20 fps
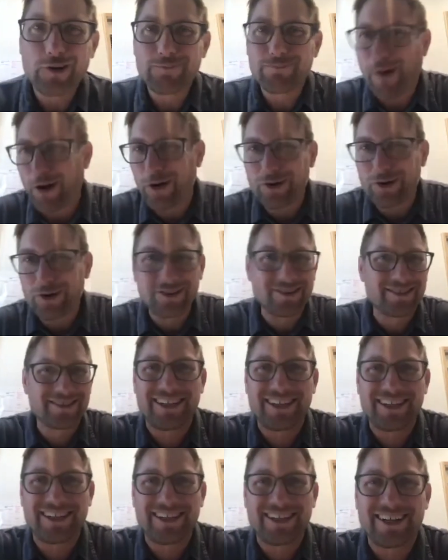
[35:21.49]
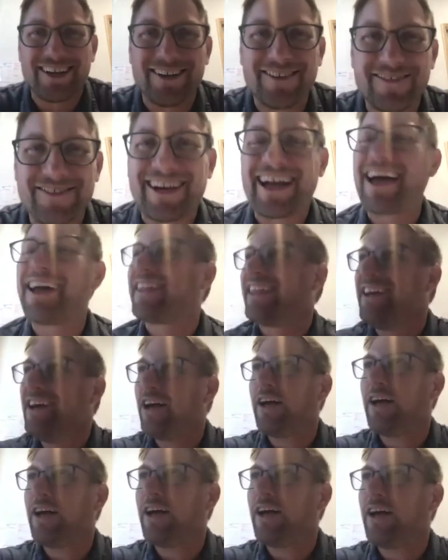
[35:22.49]
What's next? Mart.
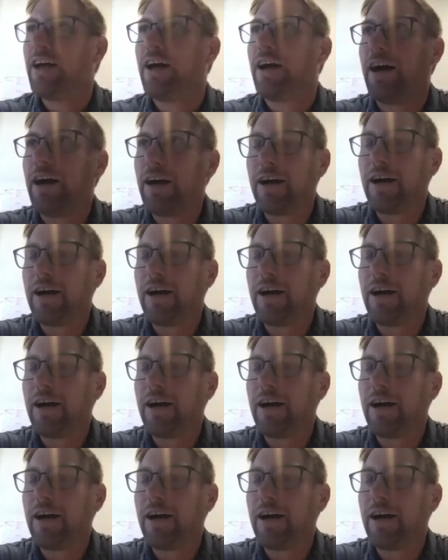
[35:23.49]
That's right.